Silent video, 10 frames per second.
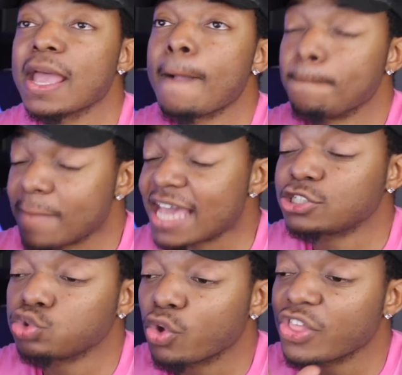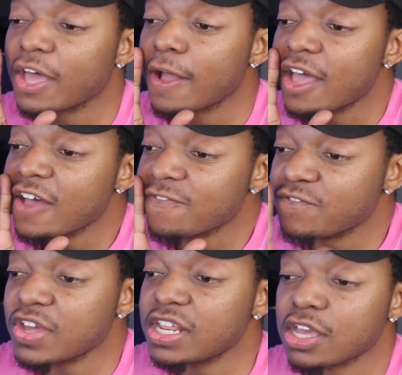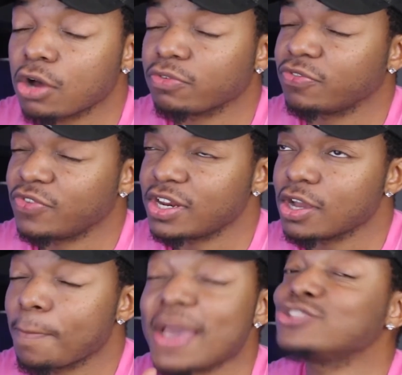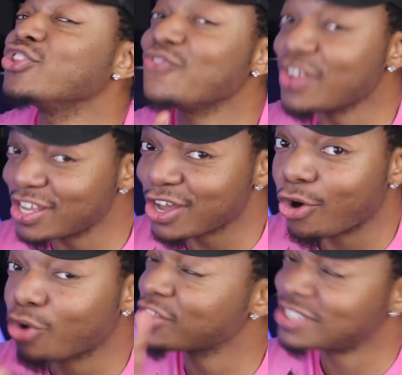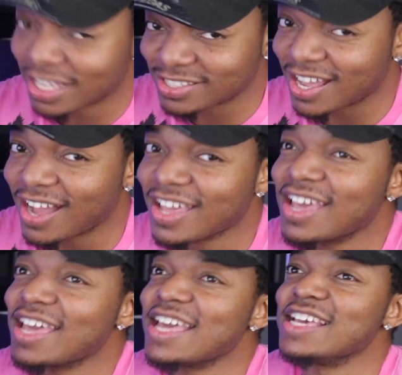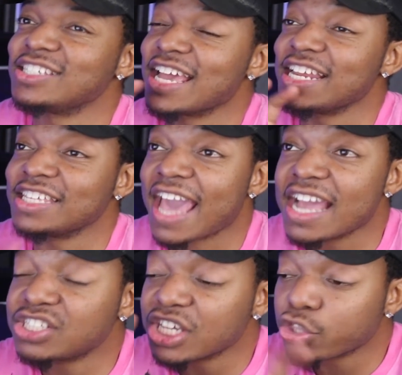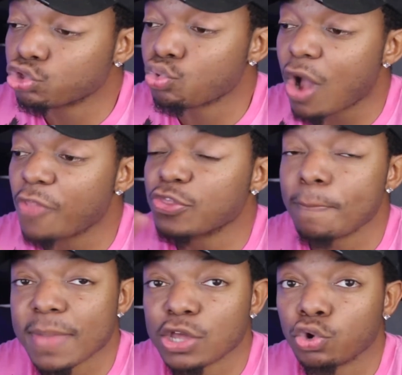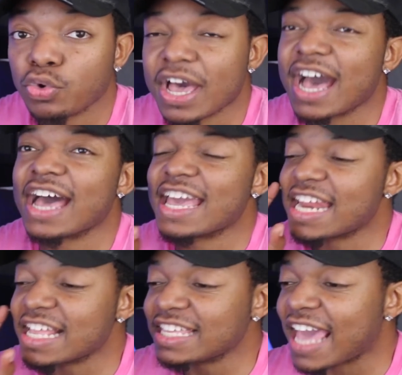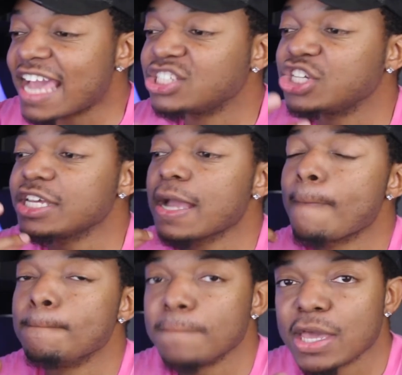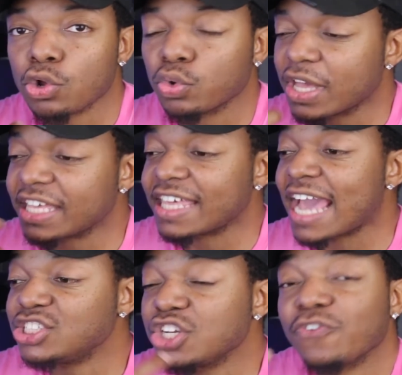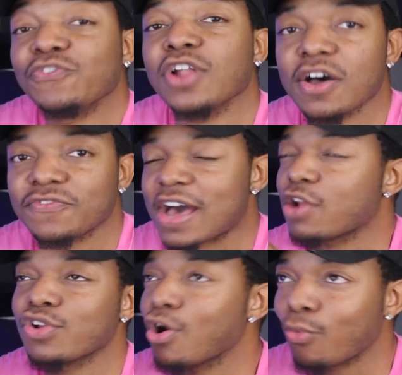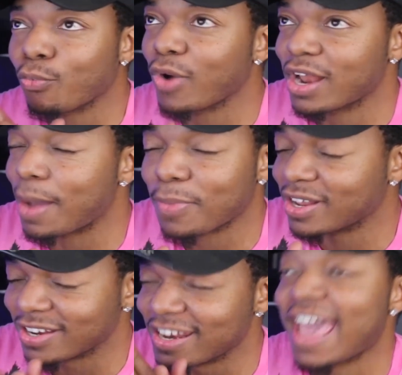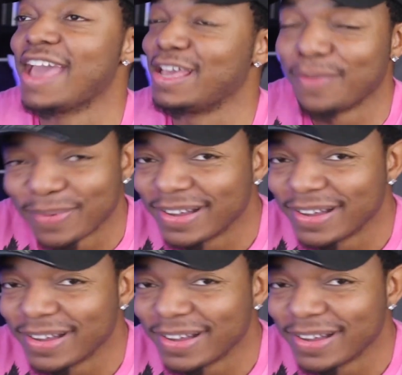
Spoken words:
Make sure the video or the TikTok is engaging throughout the middle. An engaging middle, engaging fluff. I don't know what I'm gonna name